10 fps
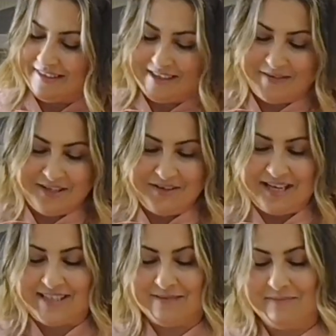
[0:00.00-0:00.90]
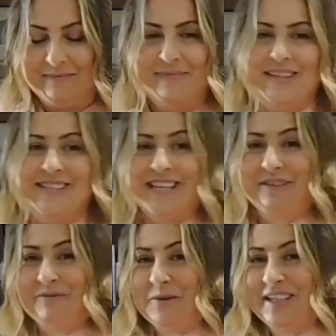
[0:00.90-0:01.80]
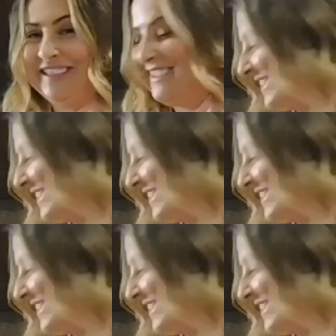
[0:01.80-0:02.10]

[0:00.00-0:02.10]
There we go, guys. Let's get a fork.